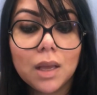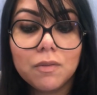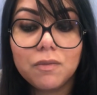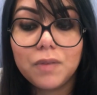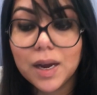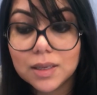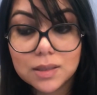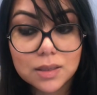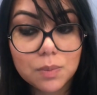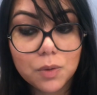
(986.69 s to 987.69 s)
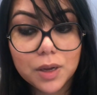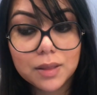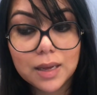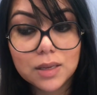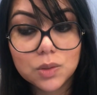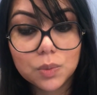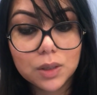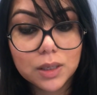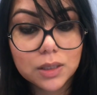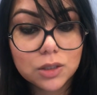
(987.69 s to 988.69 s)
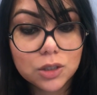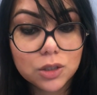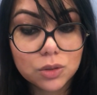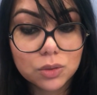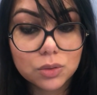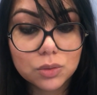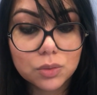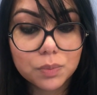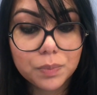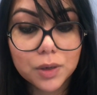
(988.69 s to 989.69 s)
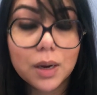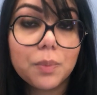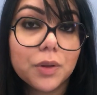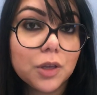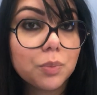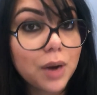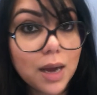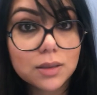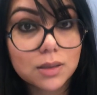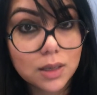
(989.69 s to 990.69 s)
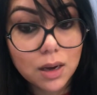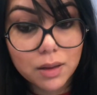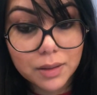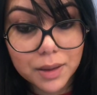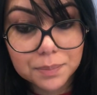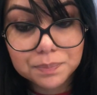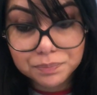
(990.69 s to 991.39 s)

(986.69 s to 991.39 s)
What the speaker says: Find someone that is willing to put up with you practicing on them.